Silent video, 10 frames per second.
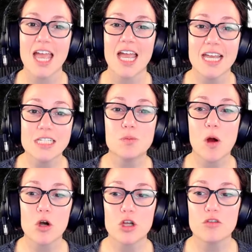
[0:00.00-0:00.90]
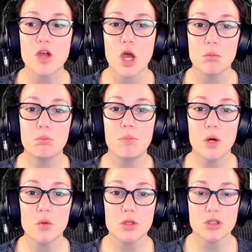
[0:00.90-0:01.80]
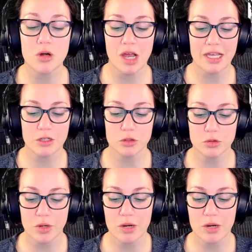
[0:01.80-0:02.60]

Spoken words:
It's part of both triangles, right?